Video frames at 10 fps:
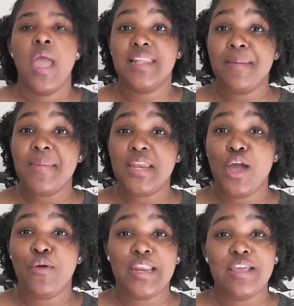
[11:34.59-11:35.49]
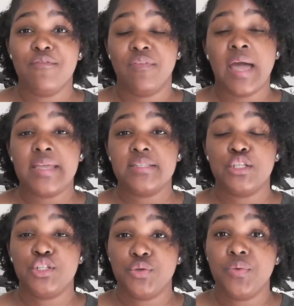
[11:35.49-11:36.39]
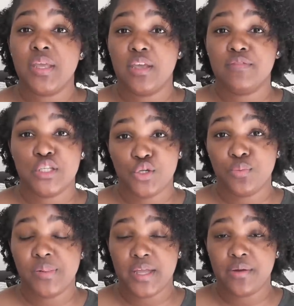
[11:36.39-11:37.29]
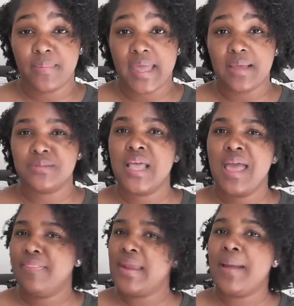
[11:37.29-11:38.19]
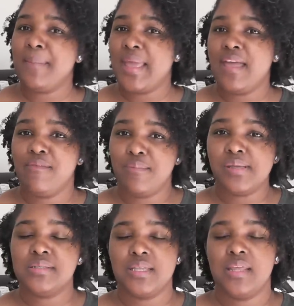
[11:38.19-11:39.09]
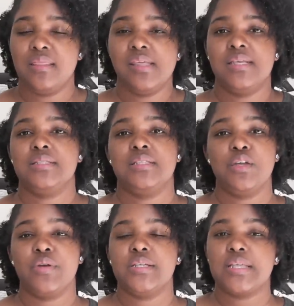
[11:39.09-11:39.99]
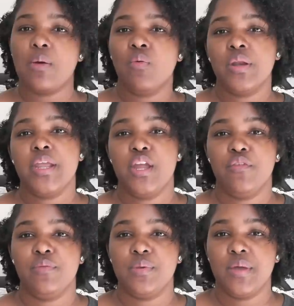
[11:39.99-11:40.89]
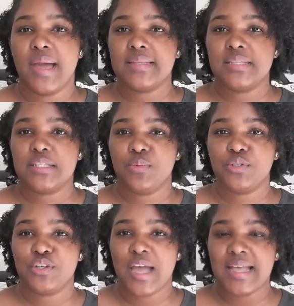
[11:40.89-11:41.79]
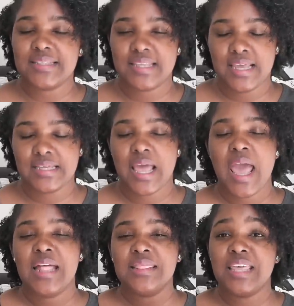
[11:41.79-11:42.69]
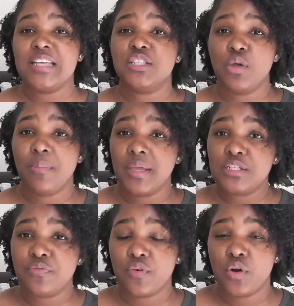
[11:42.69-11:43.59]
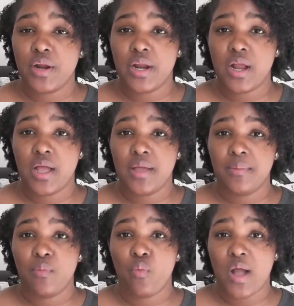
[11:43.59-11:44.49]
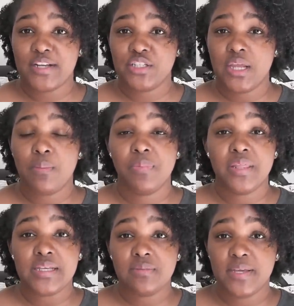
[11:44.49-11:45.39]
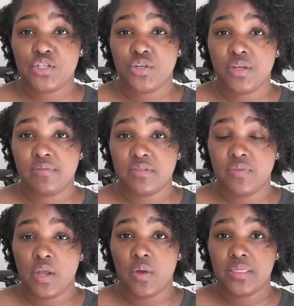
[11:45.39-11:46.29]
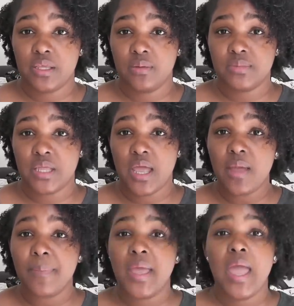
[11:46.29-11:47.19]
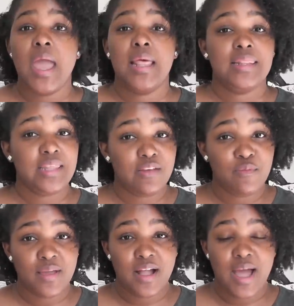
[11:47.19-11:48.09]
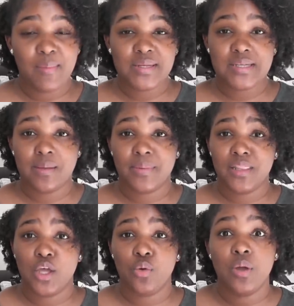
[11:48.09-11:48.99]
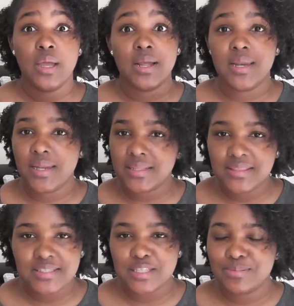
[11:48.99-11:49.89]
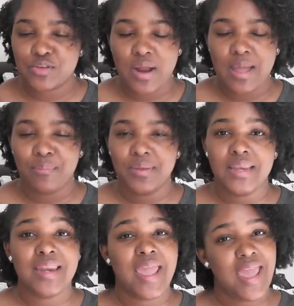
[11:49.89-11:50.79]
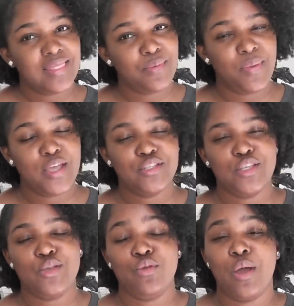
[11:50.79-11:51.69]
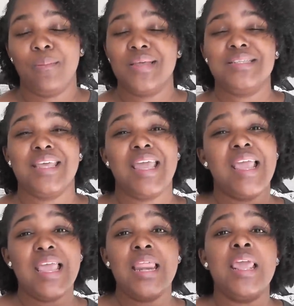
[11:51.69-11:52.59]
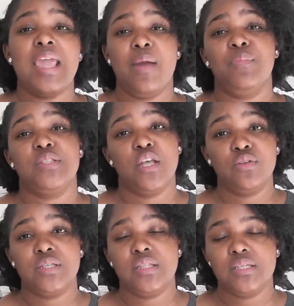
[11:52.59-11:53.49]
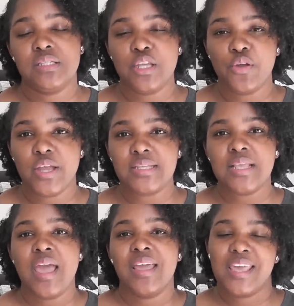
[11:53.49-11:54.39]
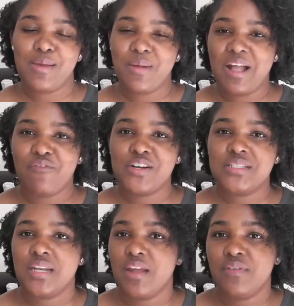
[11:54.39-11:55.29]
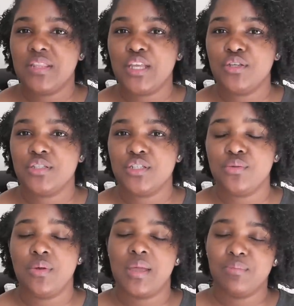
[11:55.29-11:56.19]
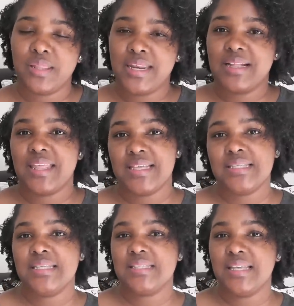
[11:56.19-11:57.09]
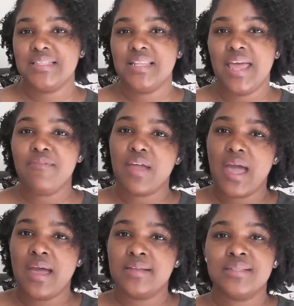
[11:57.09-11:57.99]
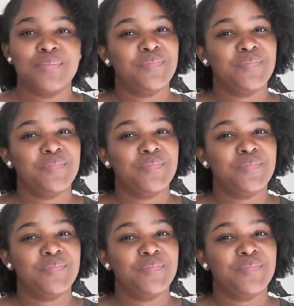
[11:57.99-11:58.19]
Let me know any advice that you would give to new planner babes that I may have missed in this series. I want to hear from you guys and see what you guys think. Thanks so much for um, watching. Please make sure you give this video a thumbs up. Leave me a comment down below. Click the subscribe button and the bell so you don't miss any episodes in this series. Keep God first in everything you do and plan a classy and sexy life, guys.